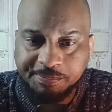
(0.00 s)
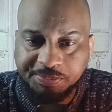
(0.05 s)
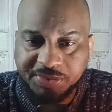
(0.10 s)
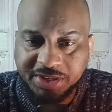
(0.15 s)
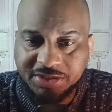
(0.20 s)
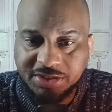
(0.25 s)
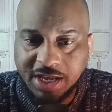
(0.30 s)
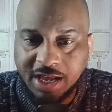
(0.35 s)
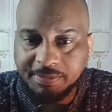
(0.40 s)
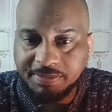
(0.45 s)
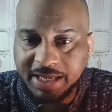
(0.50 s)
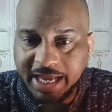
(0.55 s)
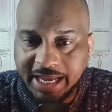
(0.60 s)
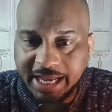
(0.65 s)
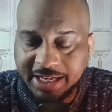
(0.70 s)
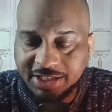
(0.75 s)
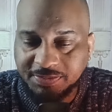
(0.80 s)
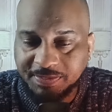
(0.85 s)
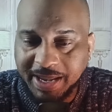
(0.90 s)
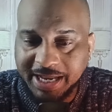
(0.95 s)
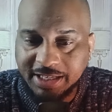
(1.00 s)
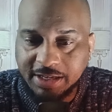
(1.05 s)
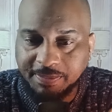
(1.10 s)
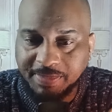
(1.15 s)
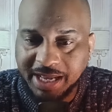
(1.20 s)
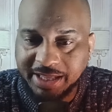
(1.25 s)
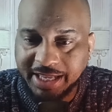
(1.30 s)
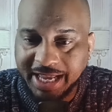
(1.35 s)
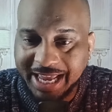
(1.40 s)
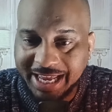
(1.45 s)
This update, expected
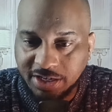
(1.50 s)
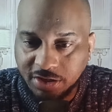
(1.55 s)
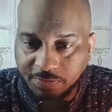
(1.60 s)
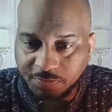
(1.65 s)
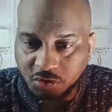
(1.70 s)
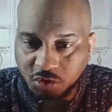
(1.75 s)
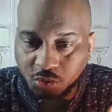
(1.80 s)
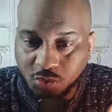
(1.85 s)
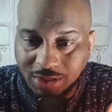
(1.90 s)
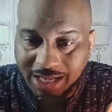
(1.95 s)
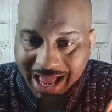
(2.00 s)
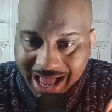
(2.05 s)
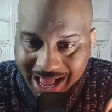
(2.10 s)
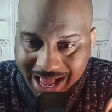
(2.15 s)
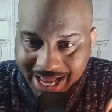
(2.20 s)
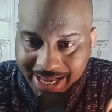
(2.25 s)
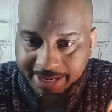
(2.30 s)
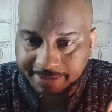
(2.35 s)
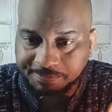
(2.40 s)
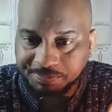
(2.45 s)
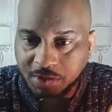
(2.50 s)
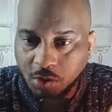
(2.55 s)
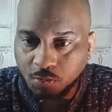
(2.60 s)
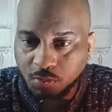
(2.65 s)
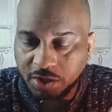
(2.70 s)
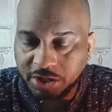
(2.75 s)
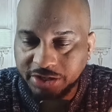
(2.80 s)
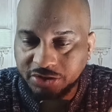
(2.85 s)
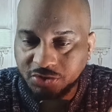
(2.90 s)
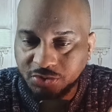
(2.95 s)
by the end of July,
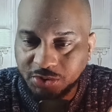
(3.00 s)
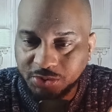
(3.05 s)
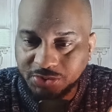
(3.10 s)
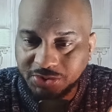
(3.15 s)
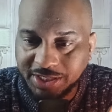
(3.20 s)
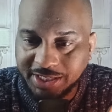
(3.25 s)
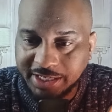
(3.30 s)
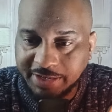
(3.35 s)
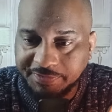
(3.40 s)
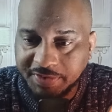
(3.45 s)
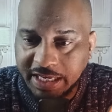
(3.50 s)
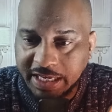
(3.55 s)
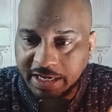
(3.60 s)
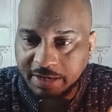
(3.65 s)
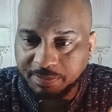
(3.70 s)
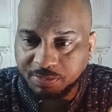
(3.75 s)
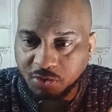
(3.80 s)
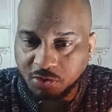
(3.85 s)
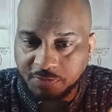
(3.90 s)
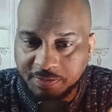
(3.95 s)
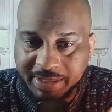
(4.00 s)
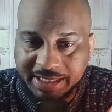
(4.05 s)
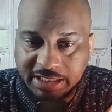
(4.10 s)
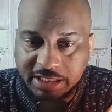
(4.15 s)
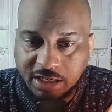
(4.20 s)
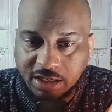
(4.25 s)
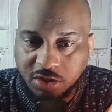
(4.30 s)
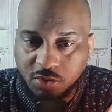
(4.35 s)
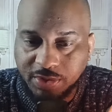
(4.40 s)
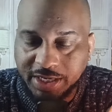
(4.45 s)
will introduce significant improvements,
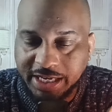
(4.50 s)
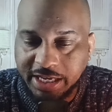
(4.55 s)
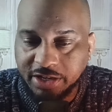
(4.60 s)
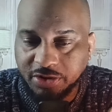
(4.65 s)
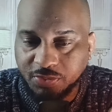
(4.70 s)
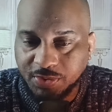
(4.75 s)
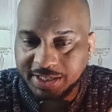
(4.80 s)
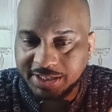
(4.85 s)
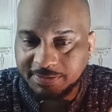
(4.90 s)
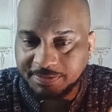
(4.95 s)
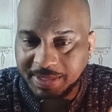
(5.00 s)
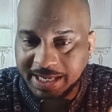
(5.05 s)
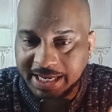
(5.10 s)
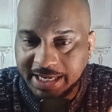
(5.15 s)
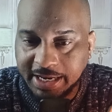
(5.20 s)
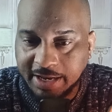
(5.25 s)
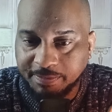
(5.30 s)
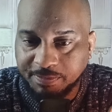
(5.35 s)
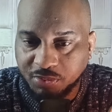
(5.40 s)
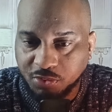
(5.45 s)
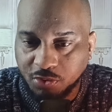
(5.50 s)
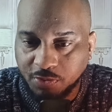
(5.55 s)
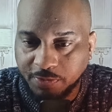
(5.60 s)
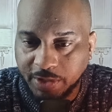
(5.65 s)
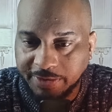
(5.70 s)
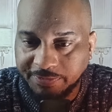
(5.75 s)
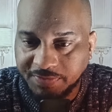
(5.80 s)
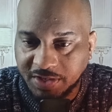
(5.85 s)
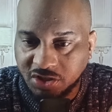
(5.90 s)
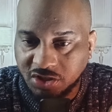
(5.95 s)
including increased speed,
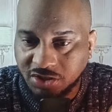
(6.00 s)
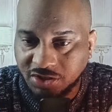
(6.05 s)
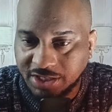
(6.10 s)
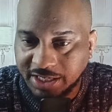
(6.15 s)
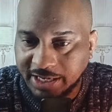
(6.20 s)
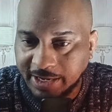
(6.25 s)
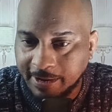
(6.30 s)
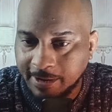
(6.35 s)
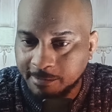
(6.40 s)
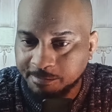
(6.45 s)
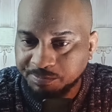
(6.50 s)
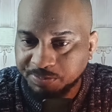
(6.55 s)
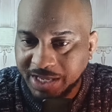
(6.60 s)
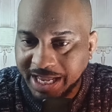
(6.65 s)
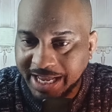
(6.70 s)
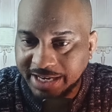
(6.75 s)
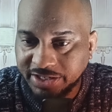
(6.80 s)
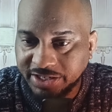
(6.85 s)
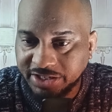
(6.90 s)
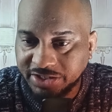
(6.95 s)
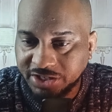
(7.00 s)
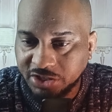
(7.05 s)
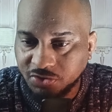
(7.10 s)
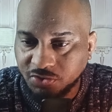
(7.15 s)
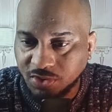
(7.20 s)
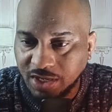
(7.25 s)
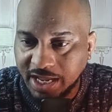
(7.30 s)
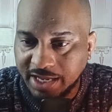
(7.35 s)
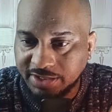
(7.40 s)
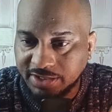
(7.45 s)
improved efficiency, and
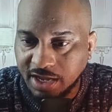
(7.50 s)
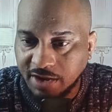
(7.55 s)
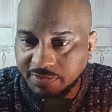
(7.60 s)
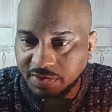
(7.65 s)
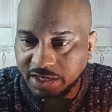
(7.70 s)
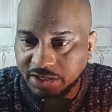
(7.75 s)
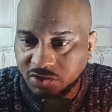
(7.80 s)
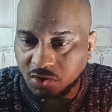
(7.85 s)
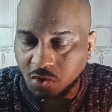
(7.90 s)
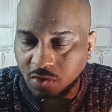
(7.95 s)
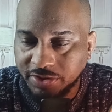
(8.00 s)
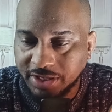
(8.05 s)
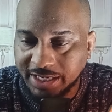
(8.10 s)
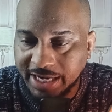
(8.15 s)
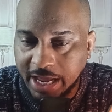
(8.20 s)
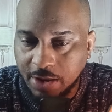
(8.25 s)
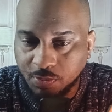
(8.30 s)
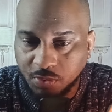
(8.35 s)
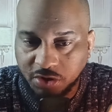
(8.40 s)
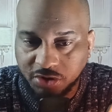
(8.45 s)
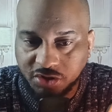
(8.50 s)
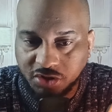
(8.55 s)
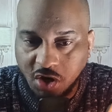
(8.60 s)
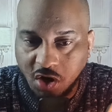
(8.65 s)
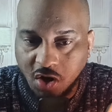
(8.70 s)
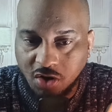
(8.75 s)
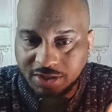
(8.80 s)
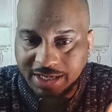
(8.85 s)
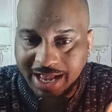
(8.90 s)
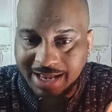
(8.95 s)
decentralized governance on the network.
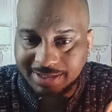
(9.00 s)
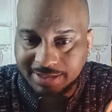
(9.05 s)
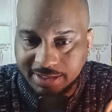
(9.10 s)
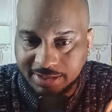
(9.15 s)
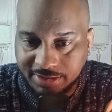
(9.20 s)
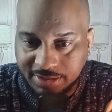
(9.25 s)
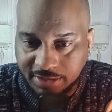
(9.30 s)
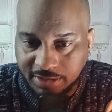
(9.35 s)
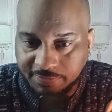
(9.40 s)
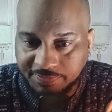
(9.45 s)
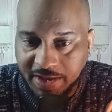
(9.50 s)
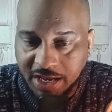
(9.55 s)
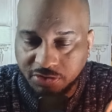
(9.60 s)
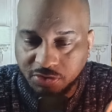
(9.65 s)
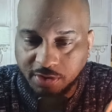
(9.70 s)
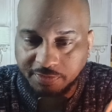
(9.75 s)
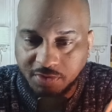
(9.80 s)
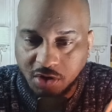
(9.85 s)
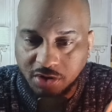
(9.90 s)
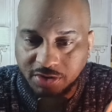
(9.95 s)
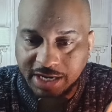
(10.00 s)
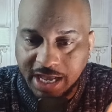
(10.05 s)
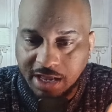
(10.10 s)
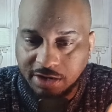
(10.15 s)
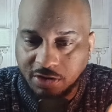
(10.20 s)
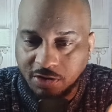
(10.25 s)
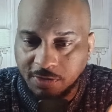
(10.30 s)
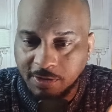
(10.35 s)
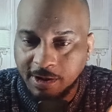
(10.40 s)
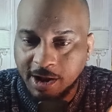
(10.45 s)
Charles Hoskinson, founder of
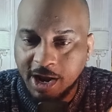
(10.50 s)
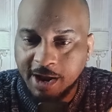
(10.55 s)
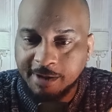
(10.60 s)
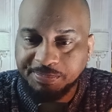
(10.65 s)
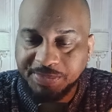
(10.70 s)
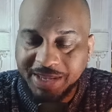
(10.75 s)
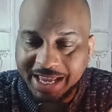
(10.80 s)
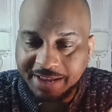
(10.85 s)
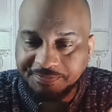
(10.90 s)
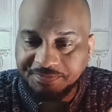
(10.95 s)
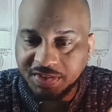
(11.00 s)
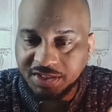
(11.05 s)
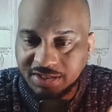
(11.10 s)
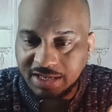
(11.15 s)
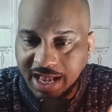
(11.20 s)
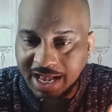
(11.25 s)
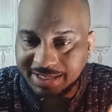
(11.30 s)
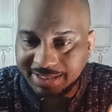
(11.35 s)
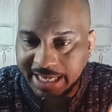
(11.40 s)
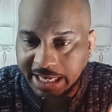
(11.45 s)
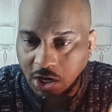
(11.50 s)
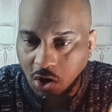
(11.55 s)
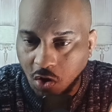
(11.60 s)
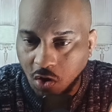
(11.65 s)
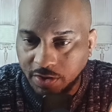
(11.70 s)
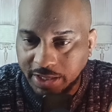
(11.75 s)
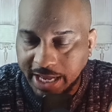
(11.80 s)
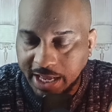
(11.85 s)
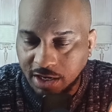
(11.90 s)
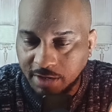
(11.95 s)
Cardano, emphasize that
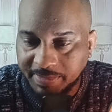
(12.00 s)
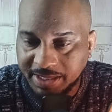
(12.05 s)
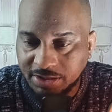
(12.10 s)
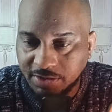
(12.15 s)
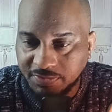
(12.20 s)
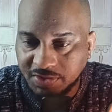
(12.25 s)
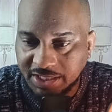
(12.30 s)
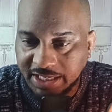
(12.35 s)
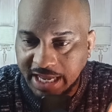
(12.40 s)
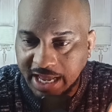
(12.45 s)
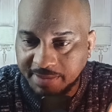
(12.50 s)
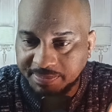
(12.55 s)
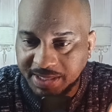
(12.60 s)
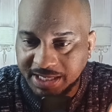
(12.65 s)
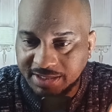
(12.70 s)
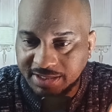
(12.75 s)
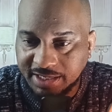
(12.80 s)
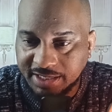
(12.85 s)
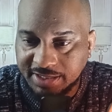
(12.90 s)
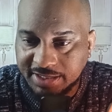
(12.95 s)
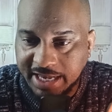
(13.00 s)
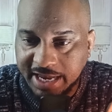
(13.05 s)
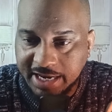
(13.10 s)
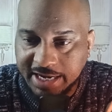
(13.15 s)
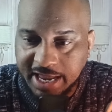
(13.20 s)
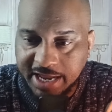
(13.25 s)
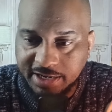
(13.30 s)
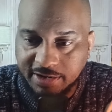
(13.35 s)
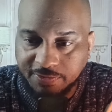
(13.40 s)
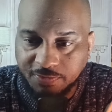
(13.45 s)
all the elements of CIP
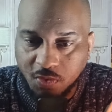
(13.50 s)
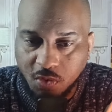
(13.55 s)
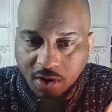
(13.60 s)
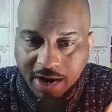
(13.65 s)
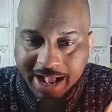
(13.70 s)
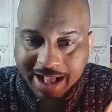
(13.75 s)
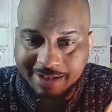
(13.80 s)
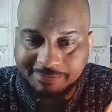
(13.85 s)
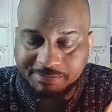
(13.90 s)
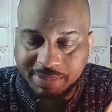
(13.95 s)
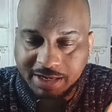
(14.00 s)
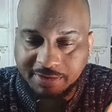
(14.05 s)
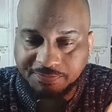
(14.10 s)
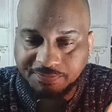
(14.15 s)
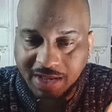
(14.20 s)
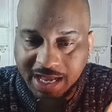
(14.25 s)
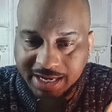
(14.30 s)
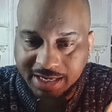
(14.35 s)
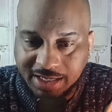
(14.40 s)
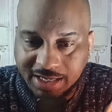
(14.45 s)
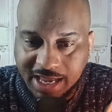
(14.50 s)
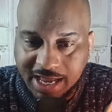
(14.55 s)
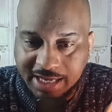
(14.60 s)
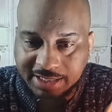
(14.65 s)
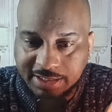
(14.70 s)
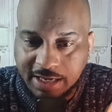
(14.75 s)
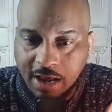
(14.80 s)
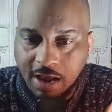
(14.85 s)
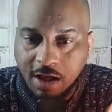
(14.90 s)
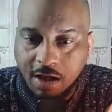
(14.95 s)
1694 have been
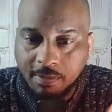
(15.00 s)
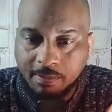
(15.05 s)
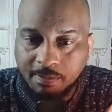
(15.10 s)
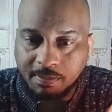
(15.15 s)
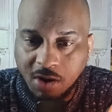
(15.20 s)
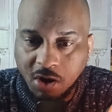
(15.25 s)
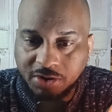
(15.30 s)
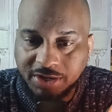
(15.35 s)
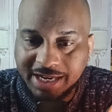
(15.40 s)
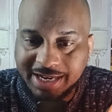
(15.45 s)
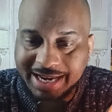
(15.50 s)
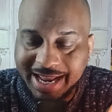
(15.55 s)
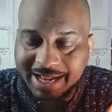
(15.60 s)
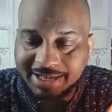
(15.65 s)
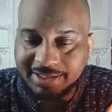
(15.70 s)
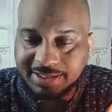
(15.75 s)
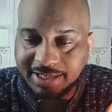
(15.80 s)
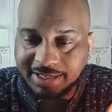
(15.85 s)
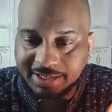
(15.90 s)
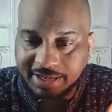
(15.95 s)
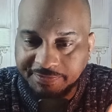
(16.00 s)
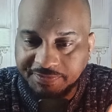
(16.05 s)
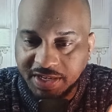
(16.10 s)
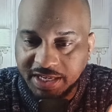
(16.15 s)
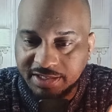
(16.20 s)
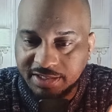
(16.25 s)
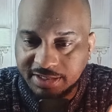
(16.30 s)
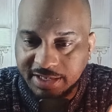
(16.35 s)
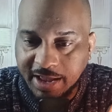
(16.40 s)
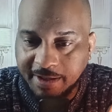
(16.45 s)
finalized, marking a
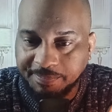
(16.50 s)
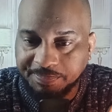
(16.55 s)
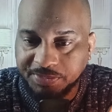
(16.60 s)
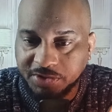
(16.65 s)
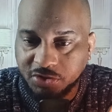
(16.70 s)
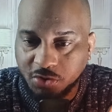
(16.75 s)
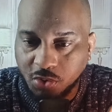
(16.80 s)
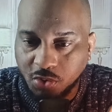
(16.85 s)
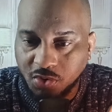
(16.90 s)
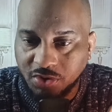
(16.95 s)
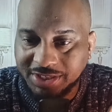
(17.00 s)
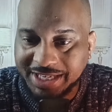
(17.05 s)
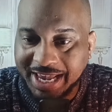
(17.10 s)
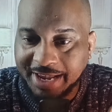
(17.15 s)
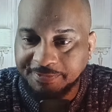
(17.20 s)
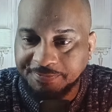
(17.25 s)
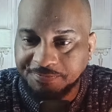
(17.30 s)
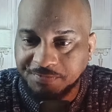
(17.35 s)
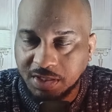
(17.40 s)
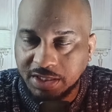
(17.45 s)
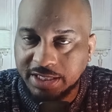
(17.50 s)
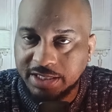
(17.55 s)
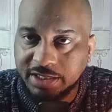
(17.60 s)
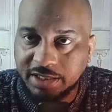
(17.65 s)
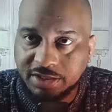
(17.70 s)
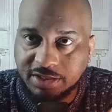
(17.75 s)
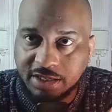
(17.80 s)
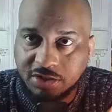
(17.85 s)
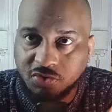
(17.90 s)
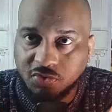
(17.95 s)
significant step towards a fully
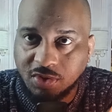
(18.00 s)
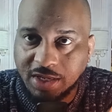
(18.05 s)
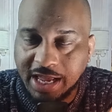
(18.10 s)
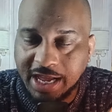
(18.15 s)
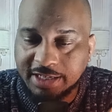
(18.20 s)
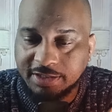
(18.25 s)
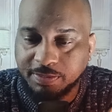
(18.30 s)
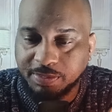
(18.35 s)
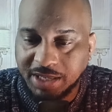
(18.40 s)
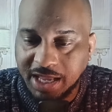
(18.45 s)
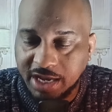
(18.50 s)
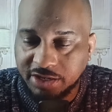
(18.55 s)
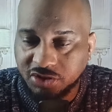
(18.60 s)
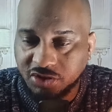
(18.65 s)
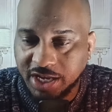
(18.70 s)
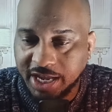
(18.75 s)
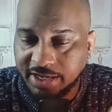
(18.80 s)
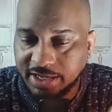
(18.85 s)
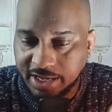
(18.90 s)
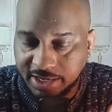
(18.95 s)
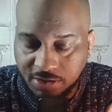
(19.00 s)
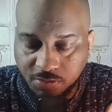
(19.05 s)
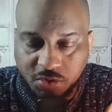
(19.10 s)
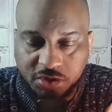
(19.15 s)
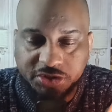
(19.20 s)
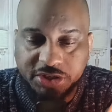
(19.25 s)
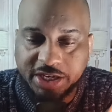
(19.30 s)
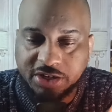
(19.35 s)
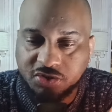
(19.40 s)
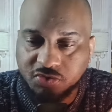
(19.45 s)
decentralized blockchain. Yeah, he
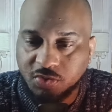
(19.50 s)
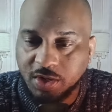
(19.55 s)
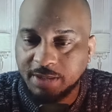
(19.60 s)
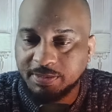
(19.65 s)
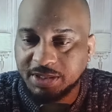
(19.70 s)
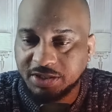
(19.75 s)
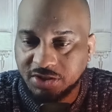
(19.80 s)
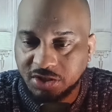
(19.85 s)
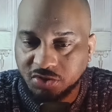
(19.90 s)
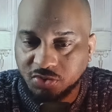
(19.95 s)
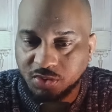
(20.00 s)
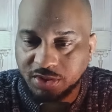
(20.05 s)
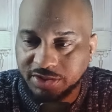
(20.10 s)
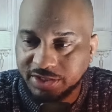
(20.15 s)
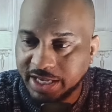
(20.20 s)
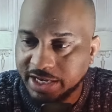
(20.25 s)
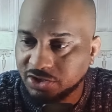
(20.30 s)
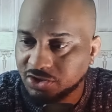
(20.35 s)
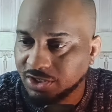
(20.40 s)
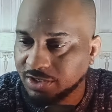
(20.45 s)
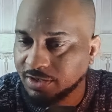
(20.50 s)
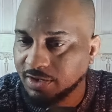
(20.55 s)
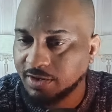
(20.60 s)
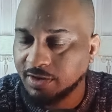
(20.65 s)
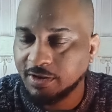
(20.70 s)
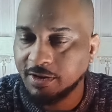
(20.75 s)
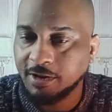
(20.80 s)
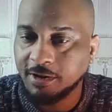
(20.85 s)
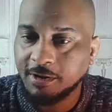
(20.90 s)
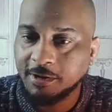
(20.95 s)
wants extreme decentralization.
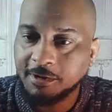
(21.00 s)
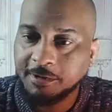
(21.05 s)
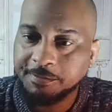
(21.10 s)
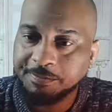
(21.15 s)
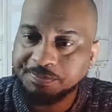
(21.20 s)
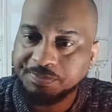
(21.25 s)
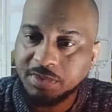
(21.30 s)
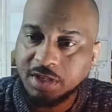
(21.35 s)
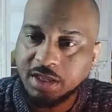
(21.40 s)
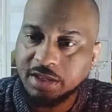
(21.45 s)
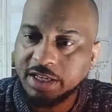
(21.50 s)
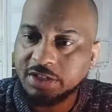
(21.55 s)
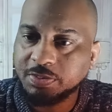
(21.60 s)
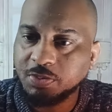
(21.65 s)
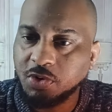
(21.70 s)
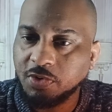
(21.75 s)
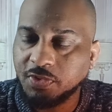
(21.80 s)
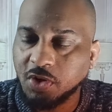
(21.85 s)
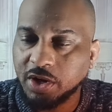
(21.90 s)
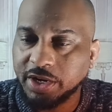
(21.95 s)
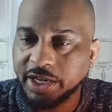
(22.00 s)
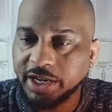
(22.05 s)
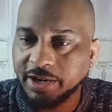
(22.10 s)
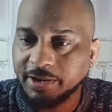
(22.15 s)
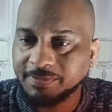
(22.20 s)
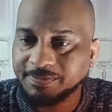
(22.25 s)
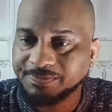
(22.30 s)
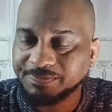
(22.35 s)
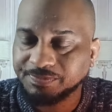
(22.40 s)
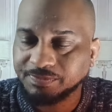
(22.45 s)
Let's move on
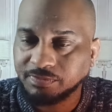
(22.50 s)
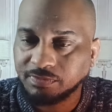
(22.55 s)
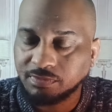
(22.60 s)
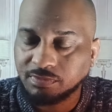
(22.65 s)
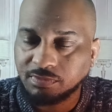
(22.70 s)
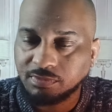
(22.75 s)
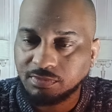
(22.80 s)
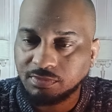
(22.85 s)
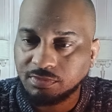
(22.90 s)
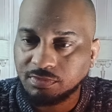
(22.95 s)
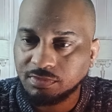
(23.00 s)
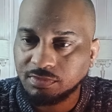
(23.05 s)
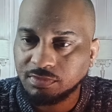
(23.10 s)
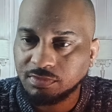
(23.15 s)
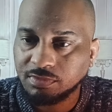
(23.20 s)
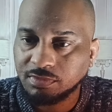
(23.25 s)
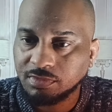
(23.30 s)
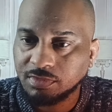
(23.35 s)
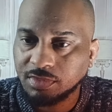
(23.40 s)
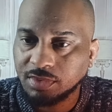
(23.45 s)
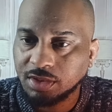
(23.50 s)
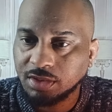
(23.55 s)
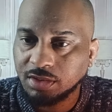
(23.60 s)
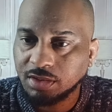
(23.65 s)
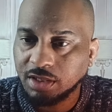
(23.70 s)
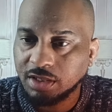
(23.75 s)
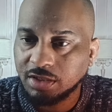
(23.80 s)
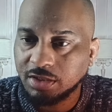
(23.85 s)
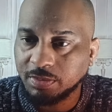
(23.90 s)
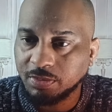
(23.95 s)
here
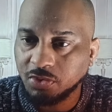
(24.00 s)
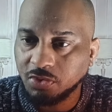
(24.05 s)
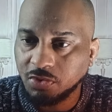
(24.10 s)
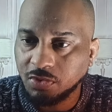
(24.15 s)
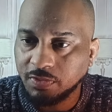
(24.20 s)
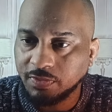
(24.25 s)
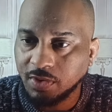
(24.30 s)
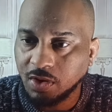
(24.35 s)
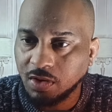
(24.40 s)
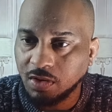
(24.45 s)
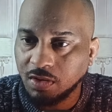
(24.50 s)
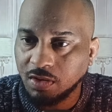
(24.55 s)
to